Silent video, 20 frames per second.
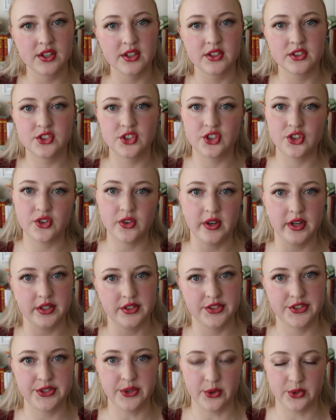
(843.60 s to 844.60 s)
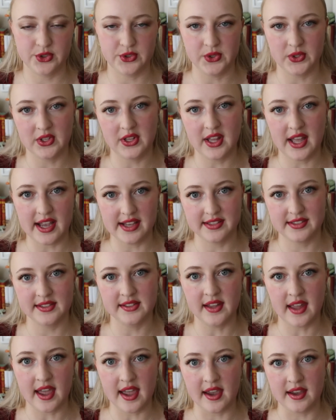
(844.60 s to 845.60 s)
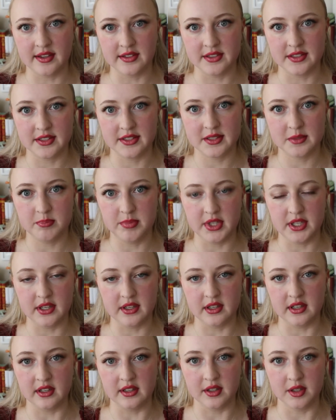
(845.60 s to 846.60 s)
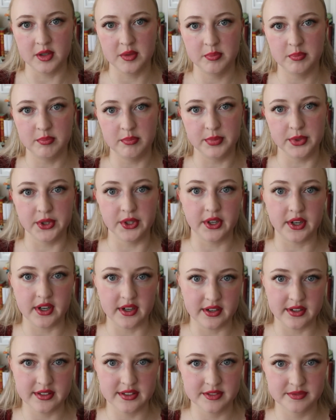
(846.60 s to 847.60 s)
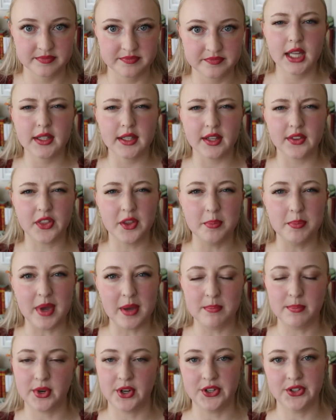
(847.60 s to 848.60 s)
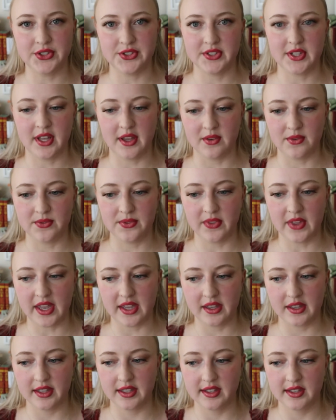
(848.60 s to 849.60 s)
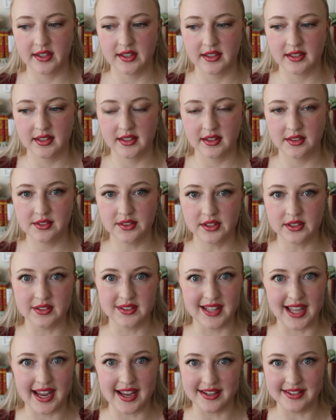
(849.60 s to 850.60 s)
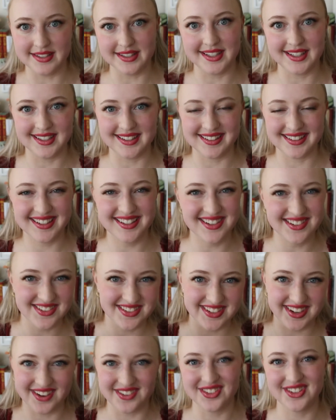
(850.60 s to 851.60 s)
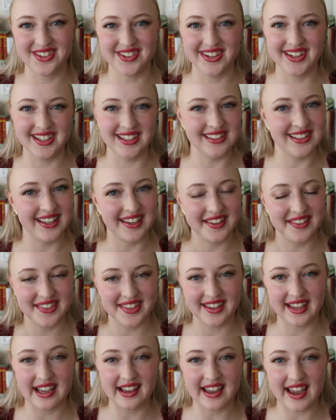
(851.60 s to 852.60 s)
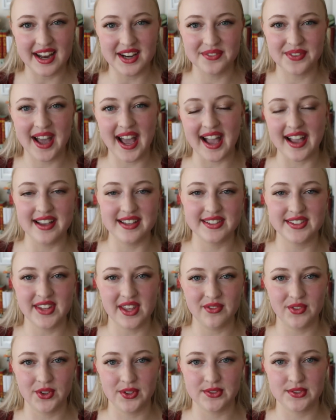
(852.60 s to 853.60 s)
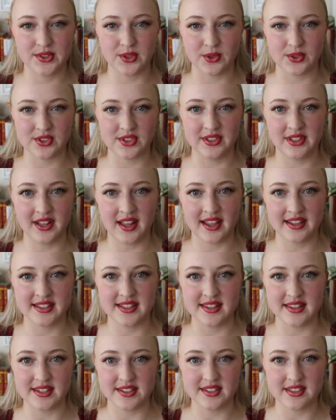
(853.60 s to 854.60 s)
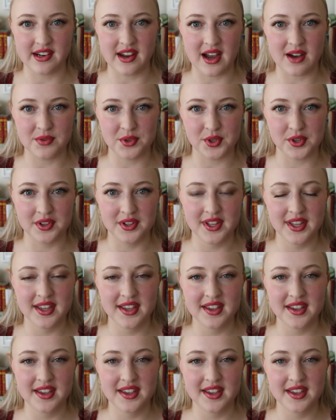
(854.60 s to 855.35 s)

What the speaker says: strict social class lines being blurred. Like the members of like the landed gentry, like the kind of highest level of social class in this novel,